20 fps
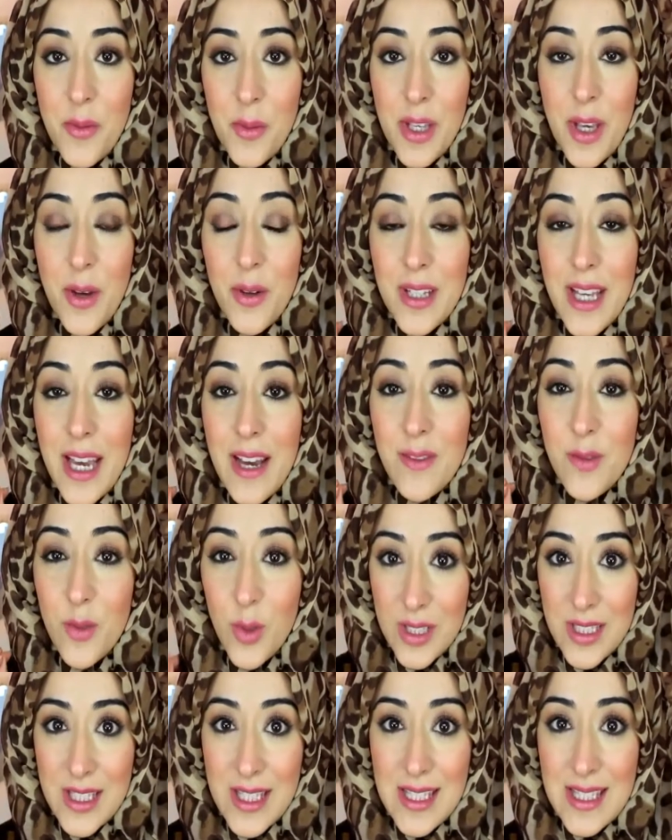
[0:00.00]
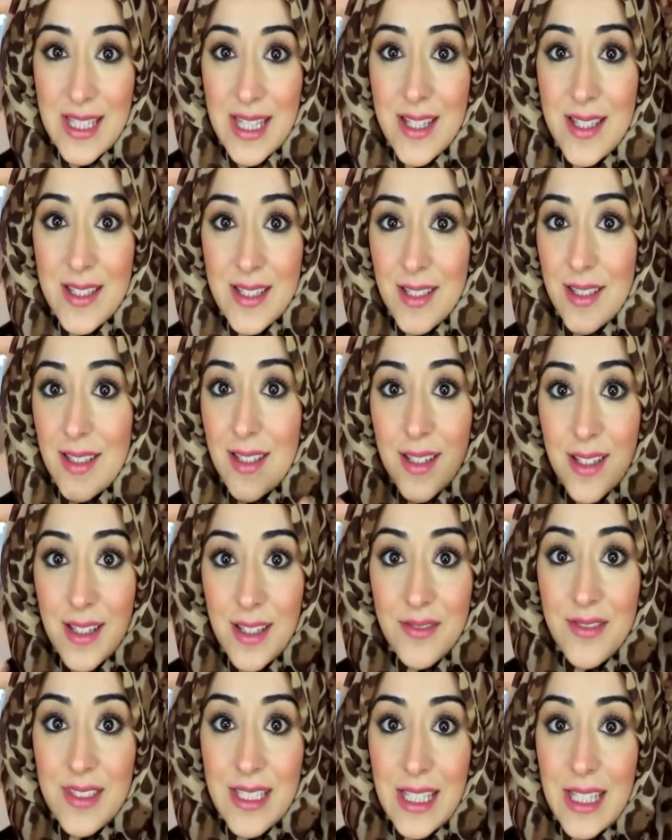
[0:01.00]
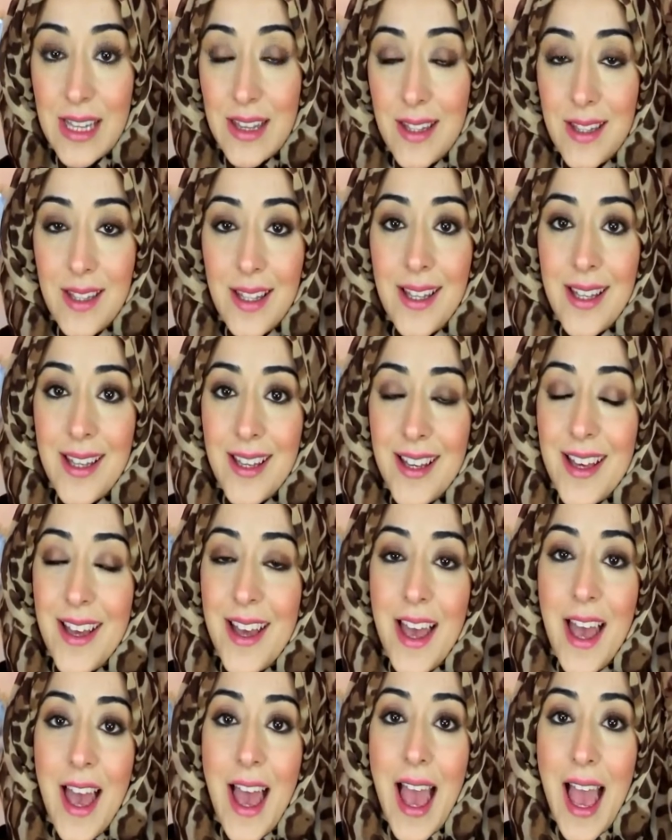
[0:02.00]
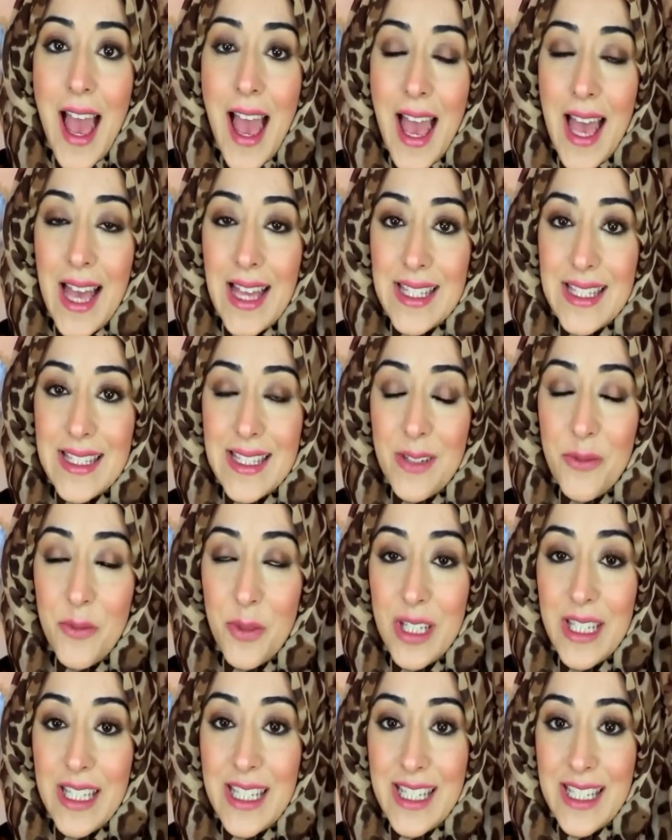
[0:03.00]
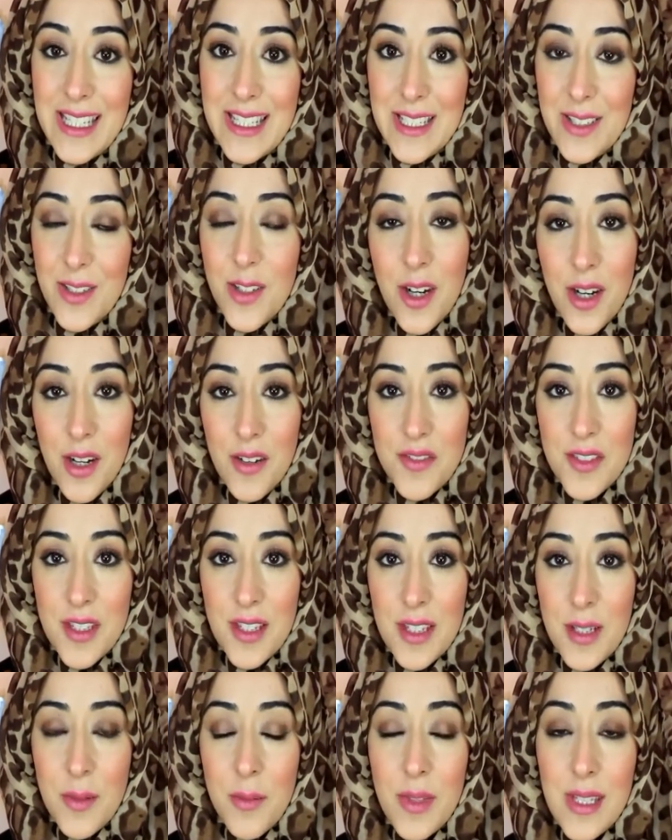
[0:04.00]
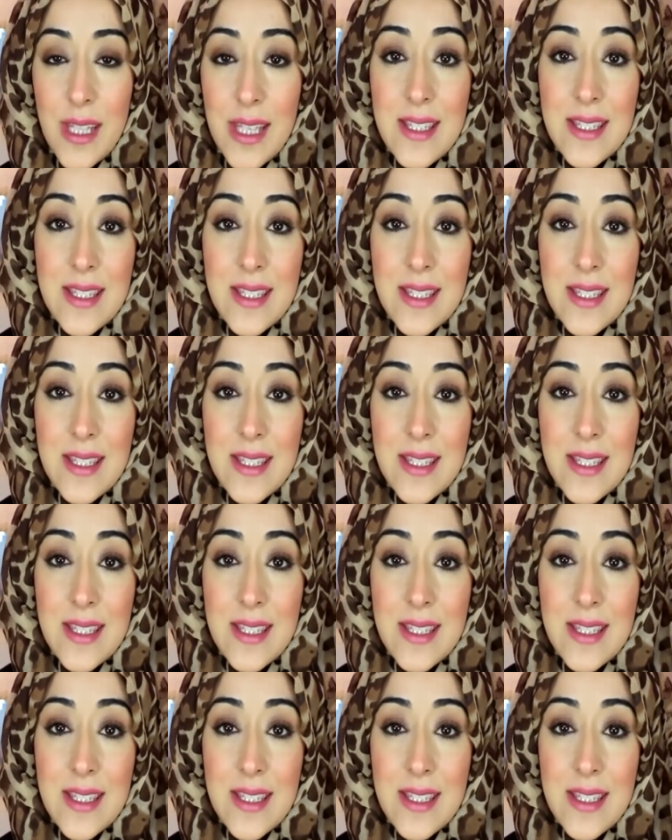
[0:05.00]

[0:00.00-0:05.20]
We only have one set of teeth and we need to look after them.